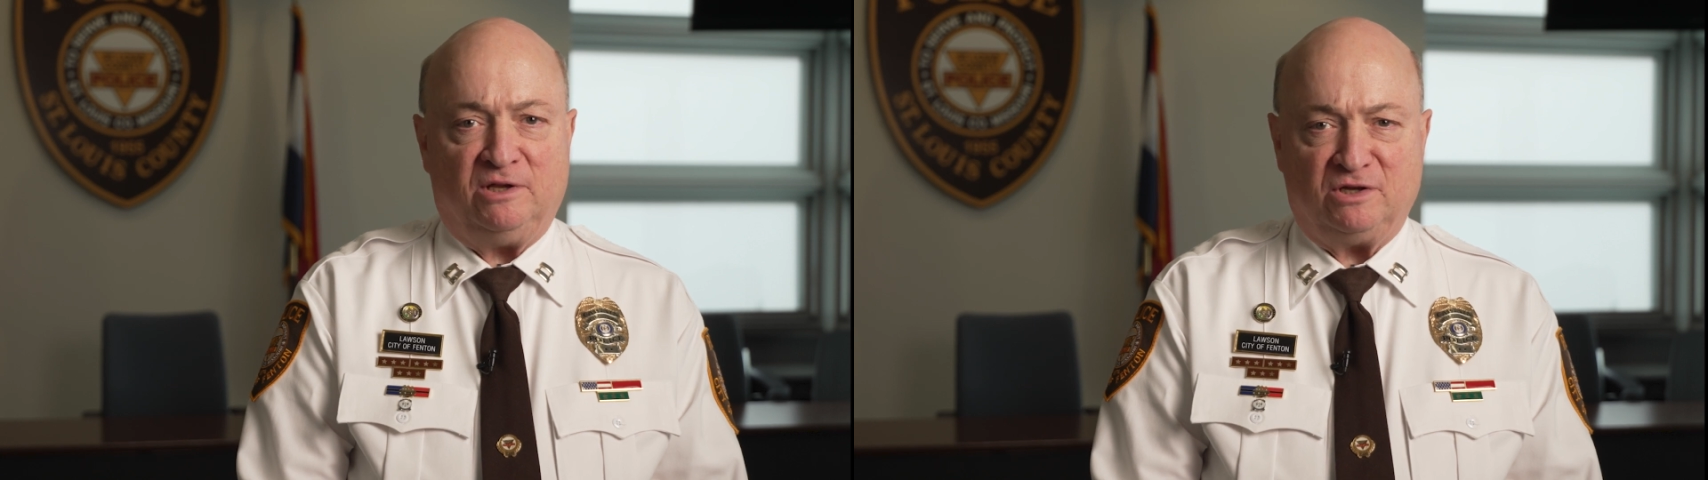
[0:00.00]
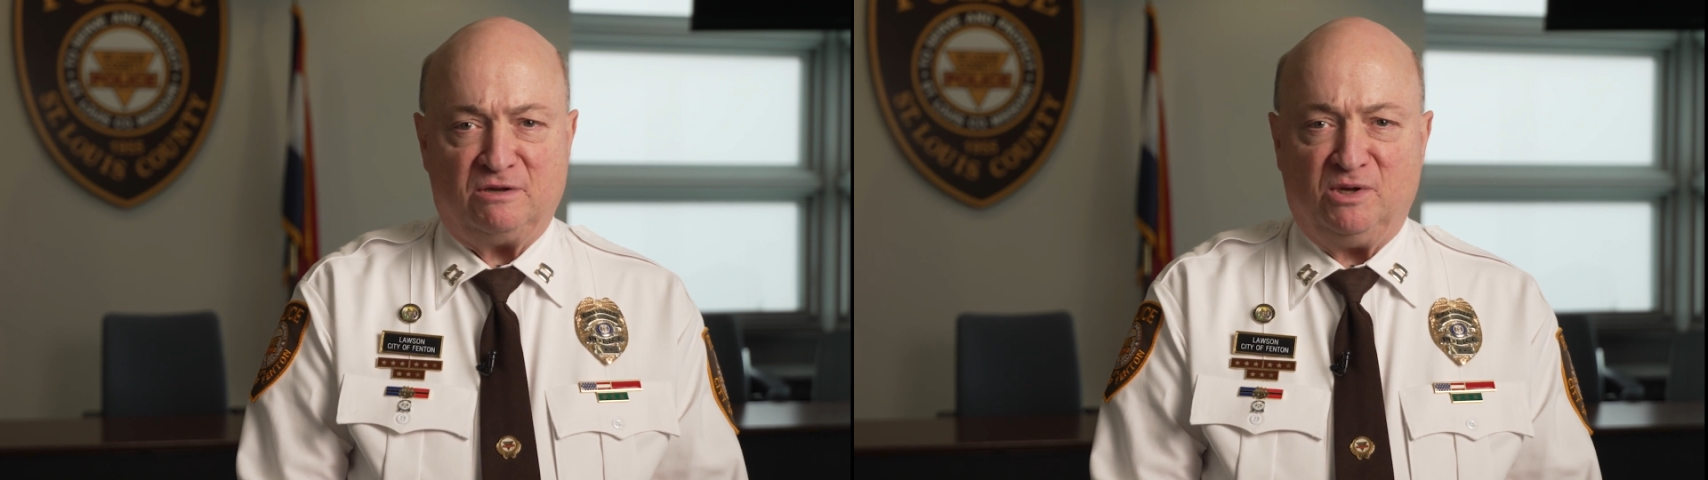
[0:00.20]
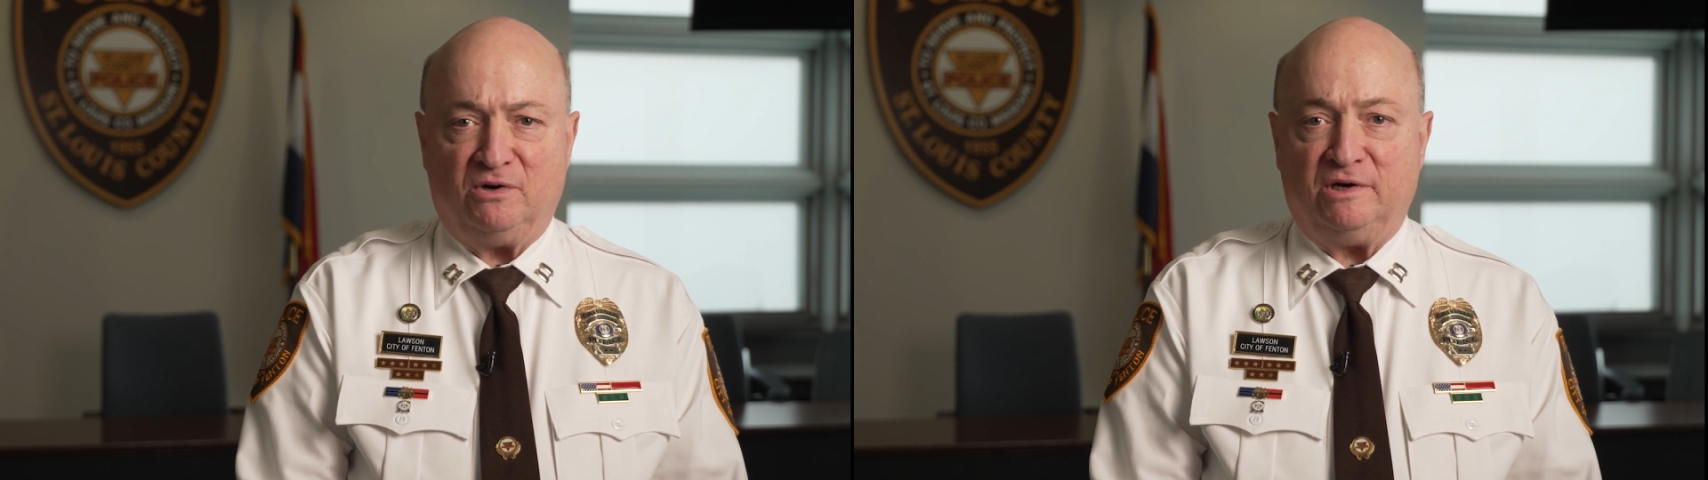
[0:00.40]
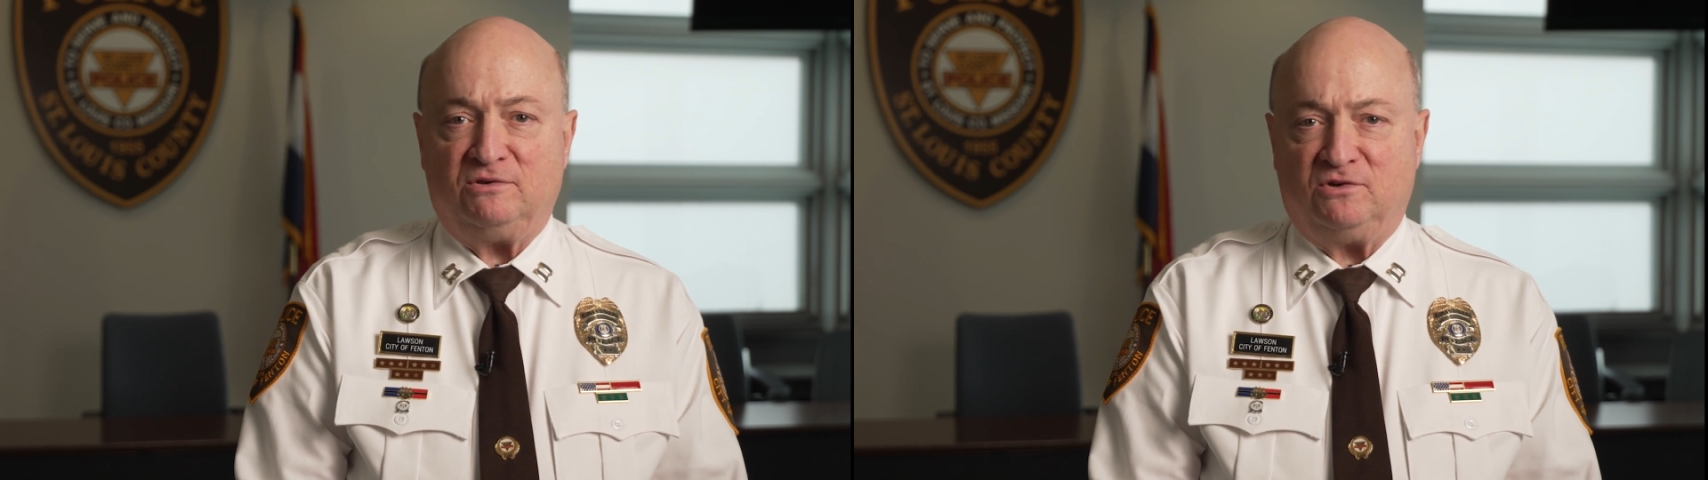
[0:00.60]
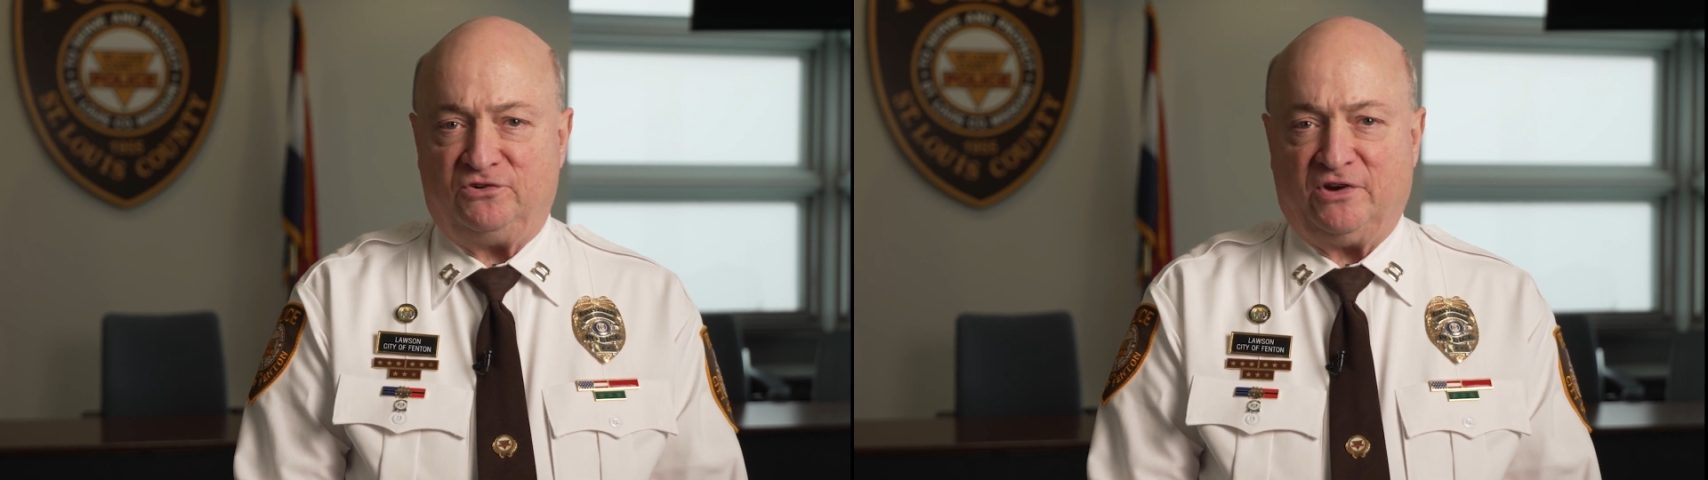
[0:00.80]
in the community
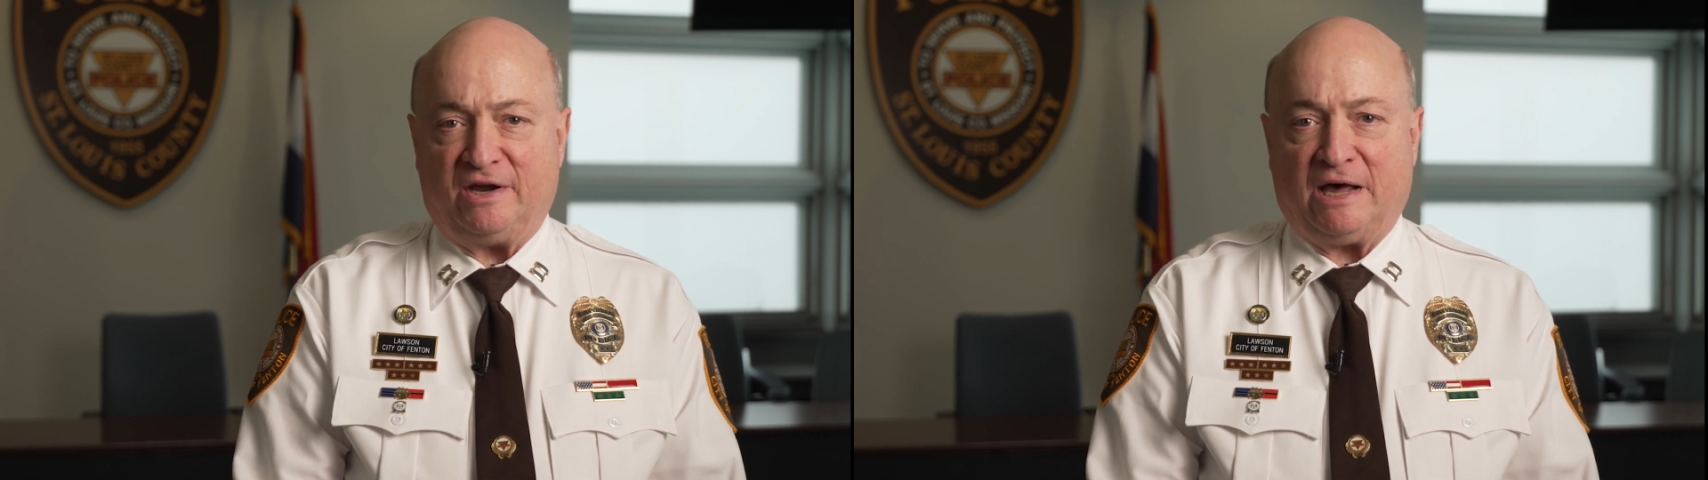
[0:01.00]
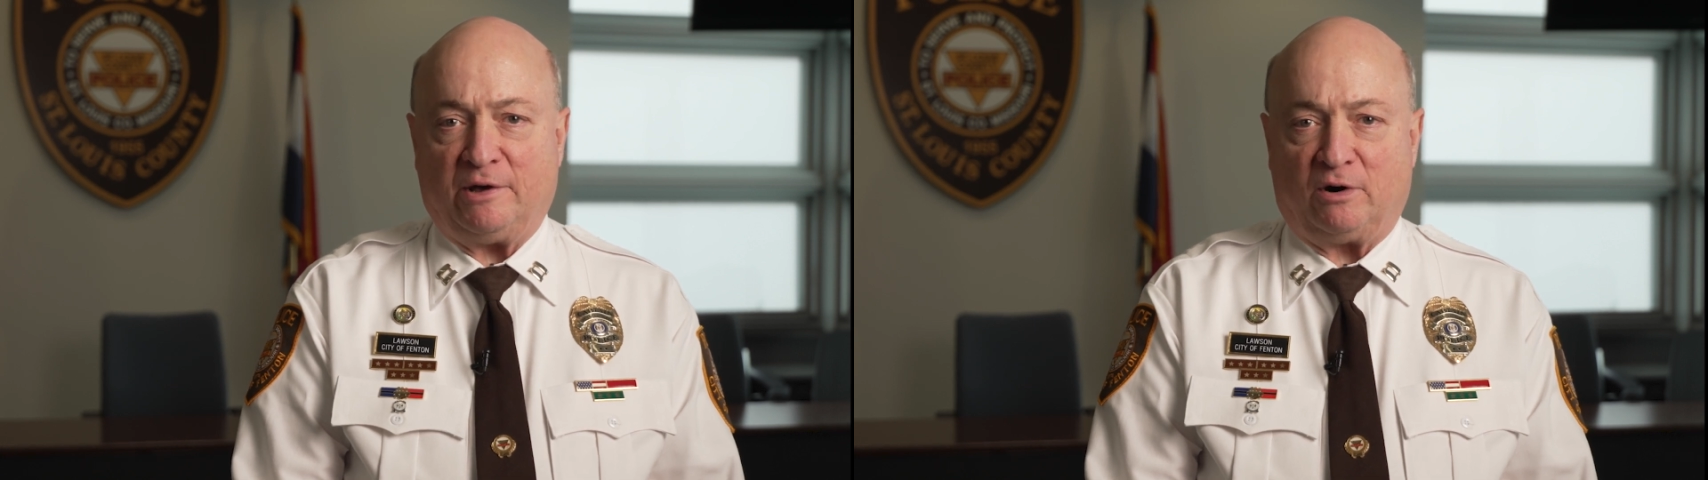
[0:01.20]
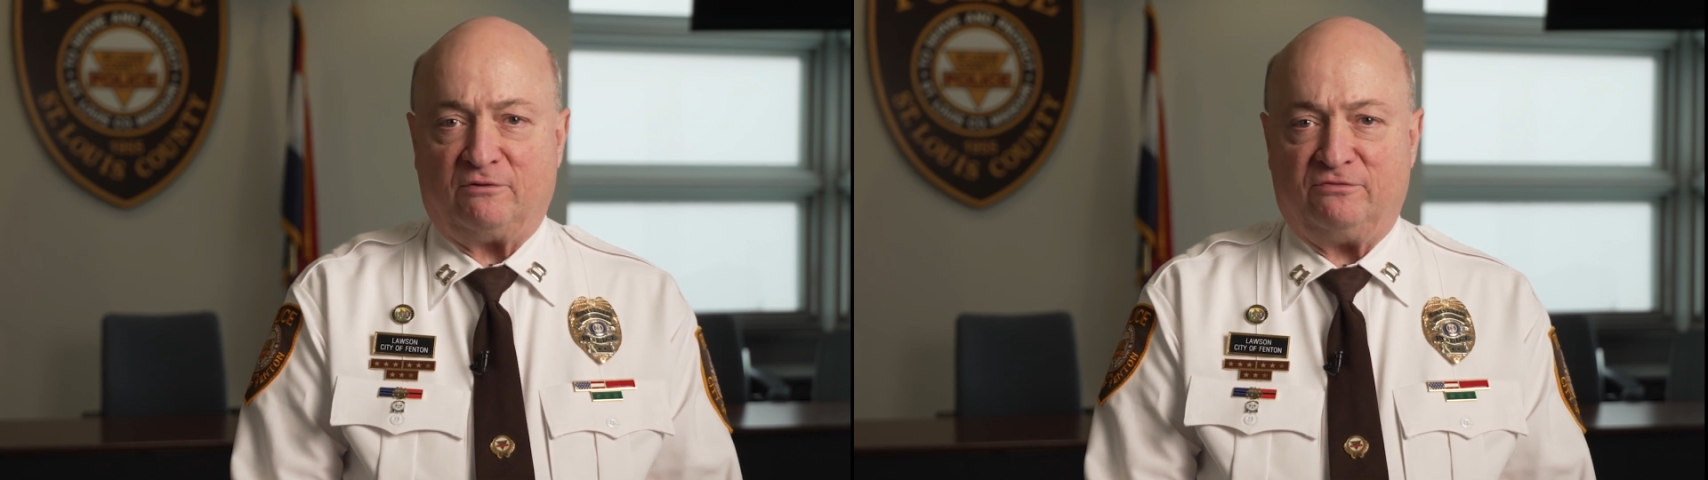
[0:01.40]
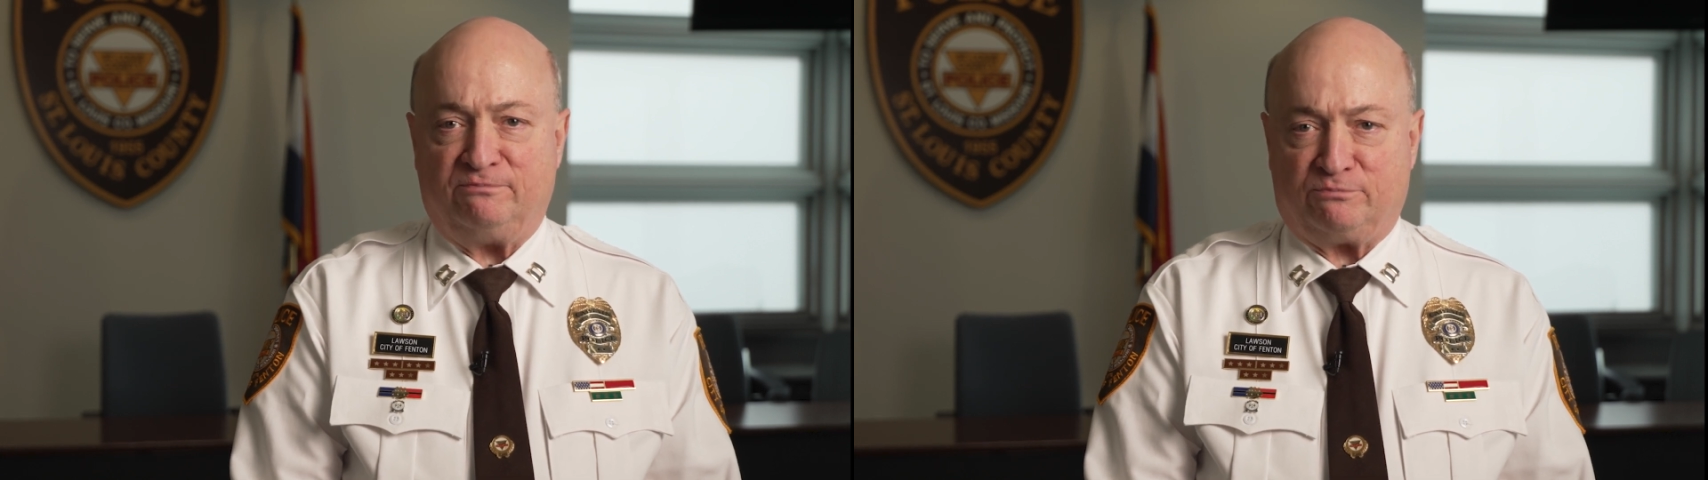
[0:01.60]
to check out our